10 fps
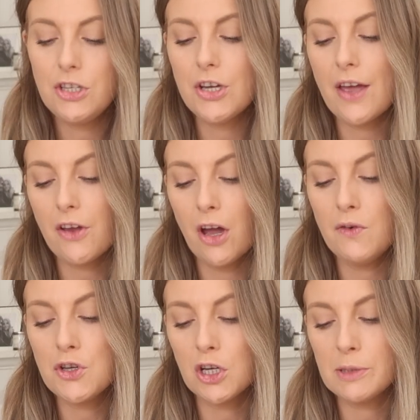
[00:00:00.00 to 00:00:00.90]
Did you get the
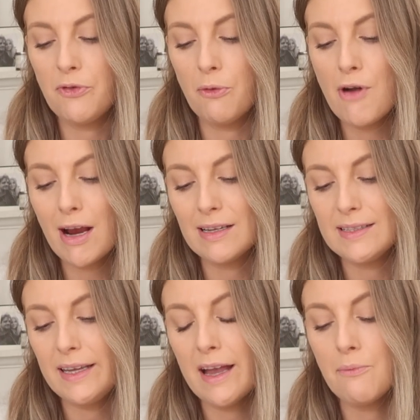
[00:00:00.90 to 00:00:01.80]
COVID shots before
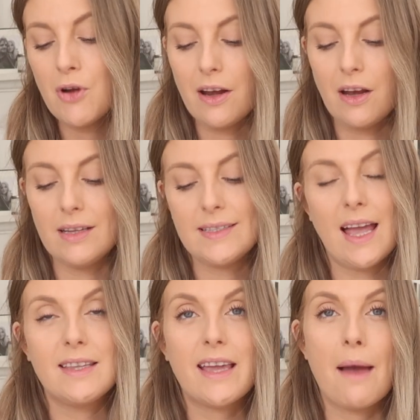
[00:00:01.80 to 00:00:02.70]
pregnancy? I'm pregnant and
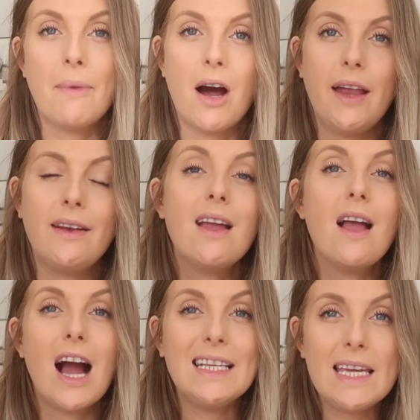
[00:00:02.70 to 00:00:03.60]
scared to get mine.
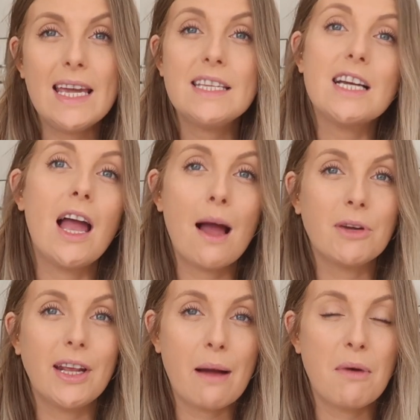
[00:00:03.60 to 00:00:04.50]
I did. I am
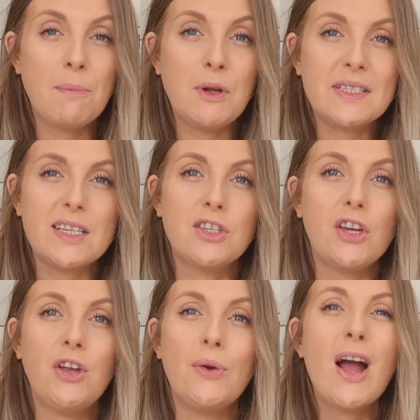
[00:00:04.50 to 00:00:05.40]
going to get my booster
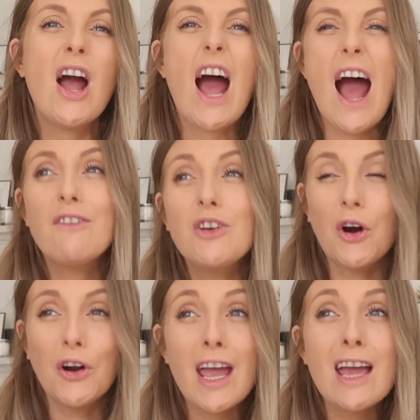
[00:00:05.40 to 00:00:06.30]
too. I haven't
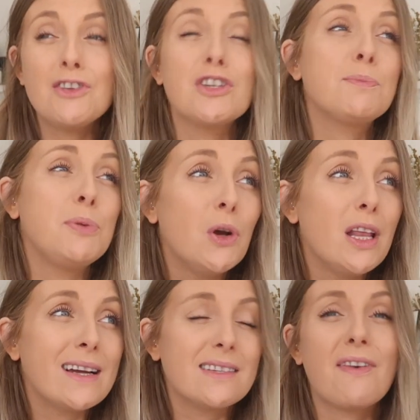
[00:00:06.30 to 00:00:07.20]
got it just
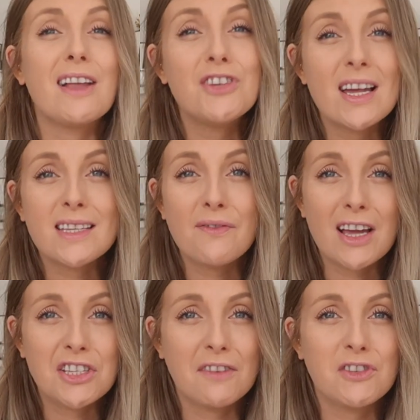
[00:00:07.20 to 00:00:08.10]
purely because I've had chest
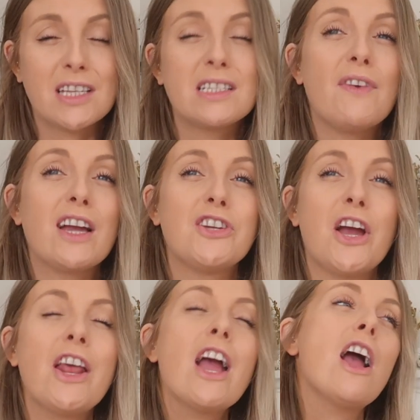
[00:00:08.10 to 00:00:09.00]
infection after chest
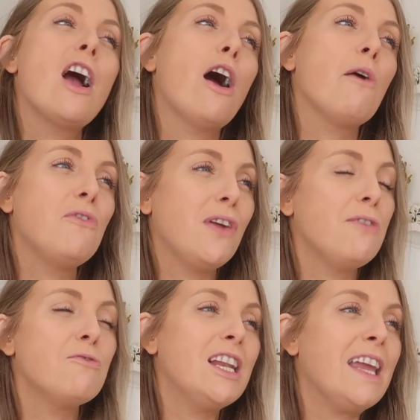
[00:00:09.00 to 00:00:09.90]
infection. i am
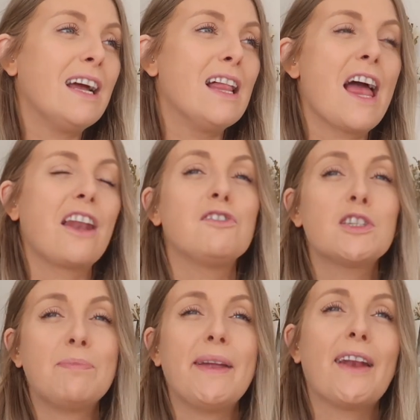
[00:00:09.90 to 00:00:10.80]
feeling really ill and I've
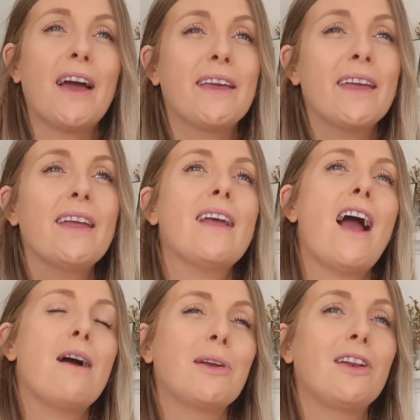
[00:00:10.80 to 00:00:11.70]
just been like,
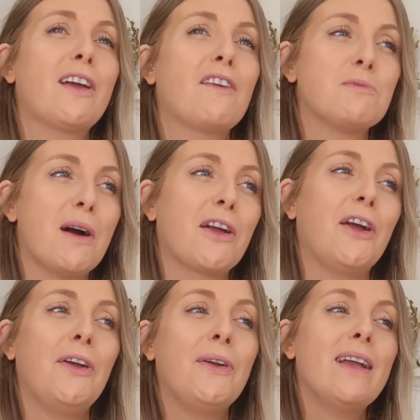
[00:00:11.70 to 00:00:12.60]
how am I going to look after
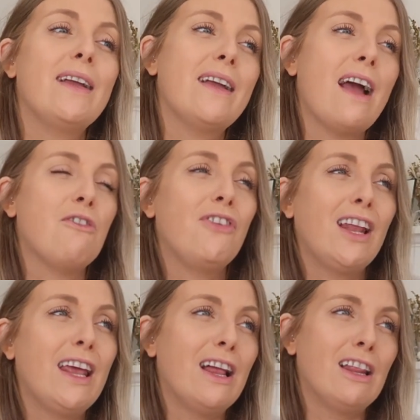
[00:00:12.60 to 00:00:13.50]
Margot? I
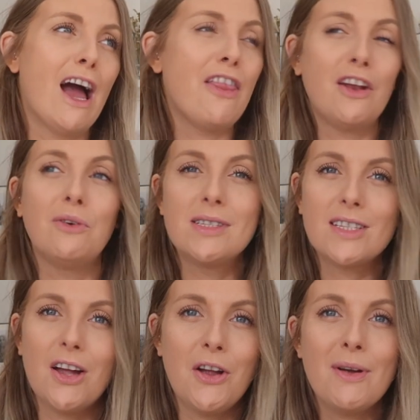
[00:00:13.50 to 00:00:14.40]
feel ill and then
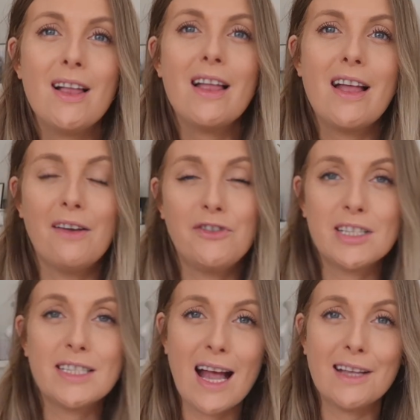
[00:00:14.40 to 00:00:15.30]
also have
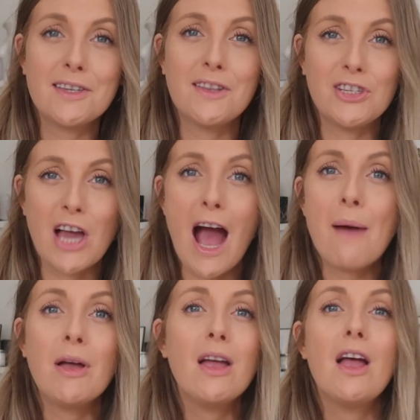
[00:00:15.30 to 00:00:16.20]
just had the
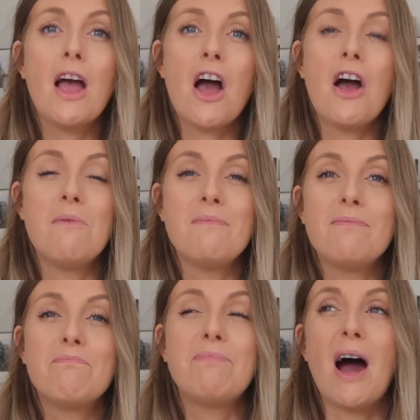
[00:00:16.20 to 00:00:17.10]
jab
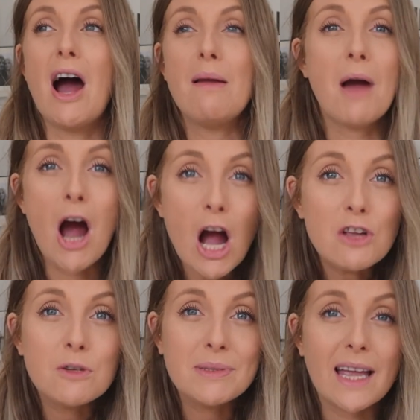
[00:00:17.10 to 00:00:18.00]
um, but I'm
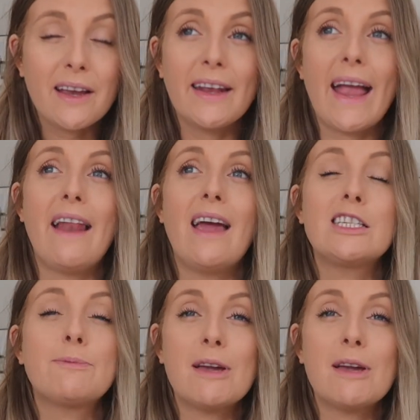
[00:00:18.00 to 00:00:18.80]
100% gonna get it,